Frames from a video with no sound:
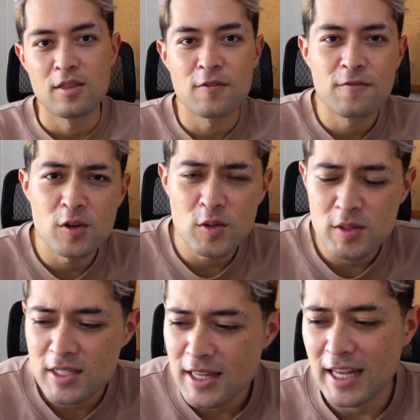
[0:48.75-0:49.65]
The
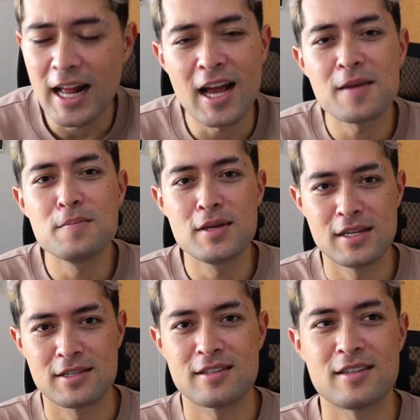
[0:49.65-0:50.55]
foods that I
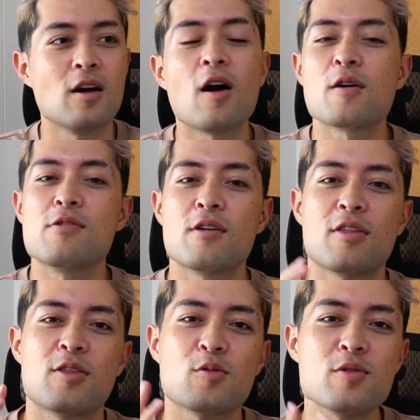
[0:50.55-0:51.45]
missed are the
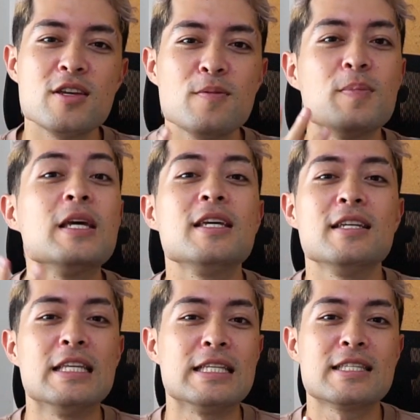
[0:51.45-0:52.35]
3
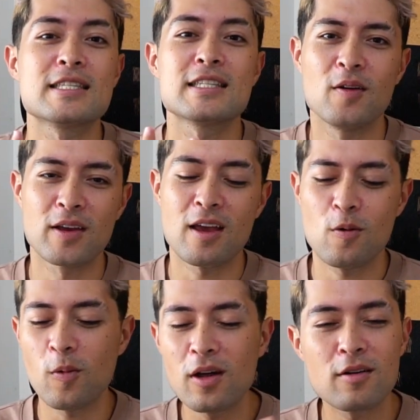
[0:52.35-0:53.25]
P's. Okay,
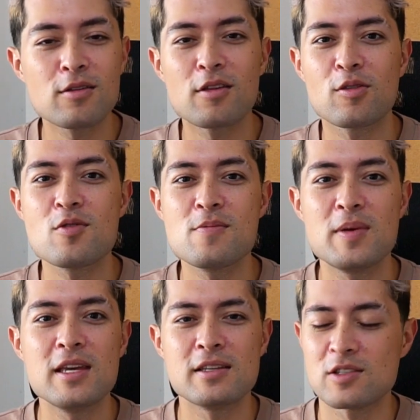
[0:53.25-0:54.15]
what are the 3
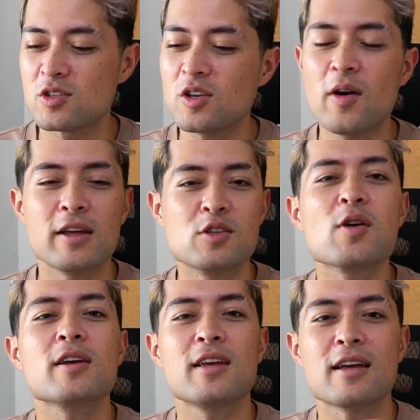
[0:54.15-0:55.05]
P's? Go ahead,
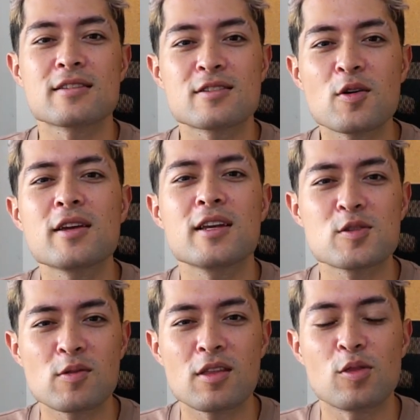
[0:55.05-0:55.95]
try and guess. Try and
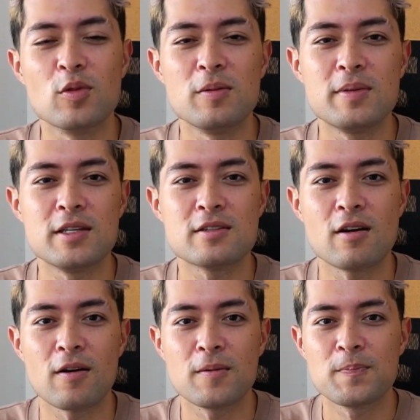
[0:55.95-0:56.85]
guess what the 3 P's
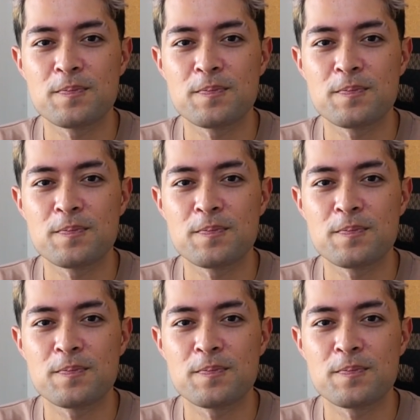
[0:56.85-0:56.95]
are.